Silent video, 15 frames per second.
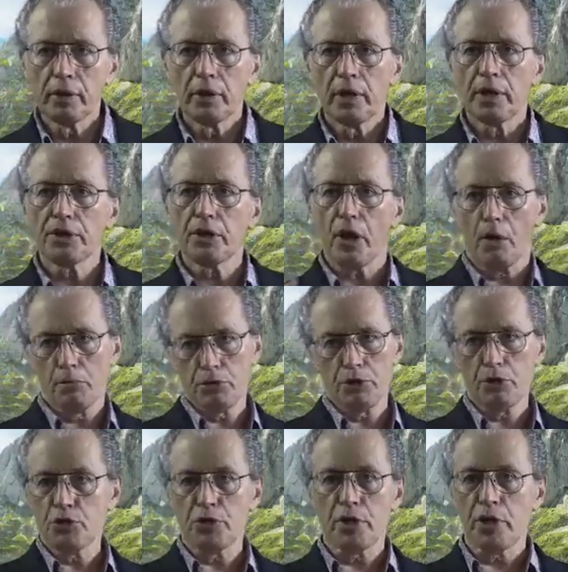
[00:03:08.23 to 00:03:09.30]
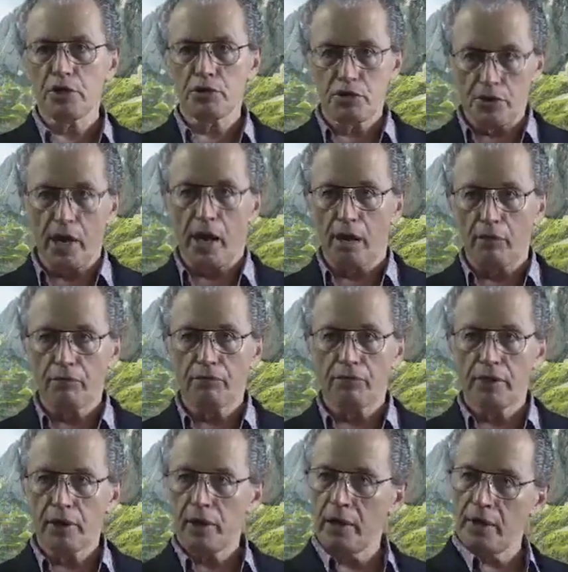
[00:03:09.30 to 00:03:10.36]
It comes to see itself
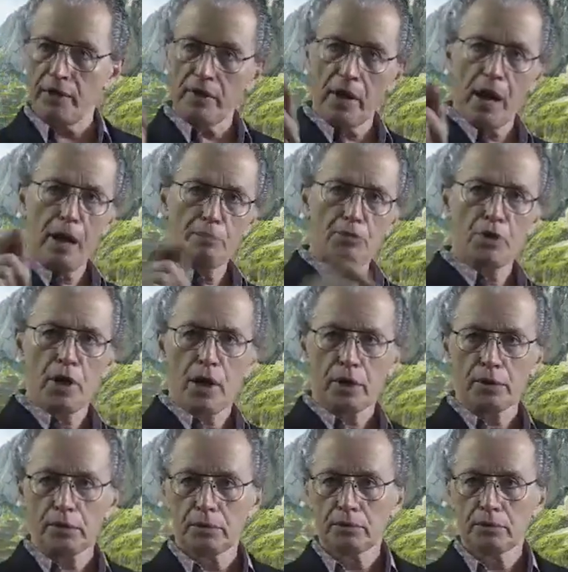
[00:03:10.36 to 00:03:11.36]
in the object.